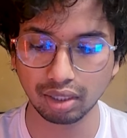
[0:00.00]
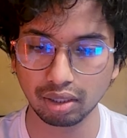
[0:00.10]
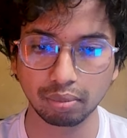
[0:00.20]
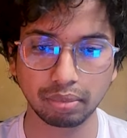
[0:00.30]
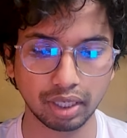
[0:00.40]

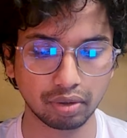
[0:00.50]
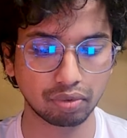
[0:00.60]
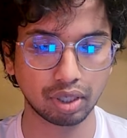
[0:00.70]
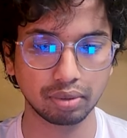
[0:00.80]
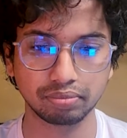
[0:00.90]
plan1,
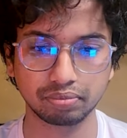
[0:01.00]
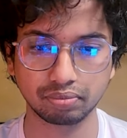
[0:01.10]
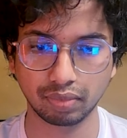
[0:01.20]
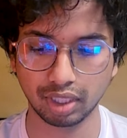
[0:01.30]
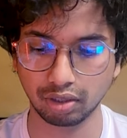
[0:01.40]

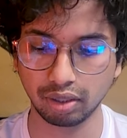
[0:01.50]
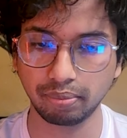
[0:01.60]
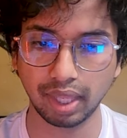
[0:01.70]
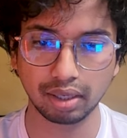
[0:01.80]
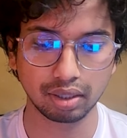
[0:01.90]
sorry,
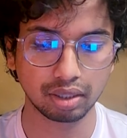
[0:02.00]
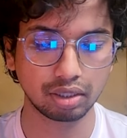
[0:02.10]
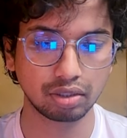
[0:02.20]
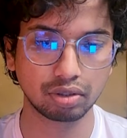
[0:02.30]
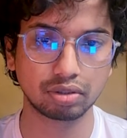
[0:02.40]

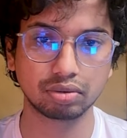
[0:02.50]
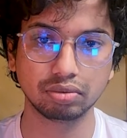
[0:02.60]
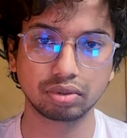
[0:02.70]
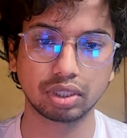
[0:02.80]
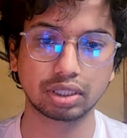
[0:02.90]
equal to, you're
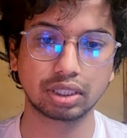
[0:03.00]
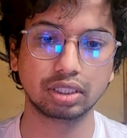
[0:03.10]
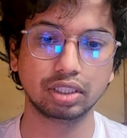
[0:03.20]
gonna say new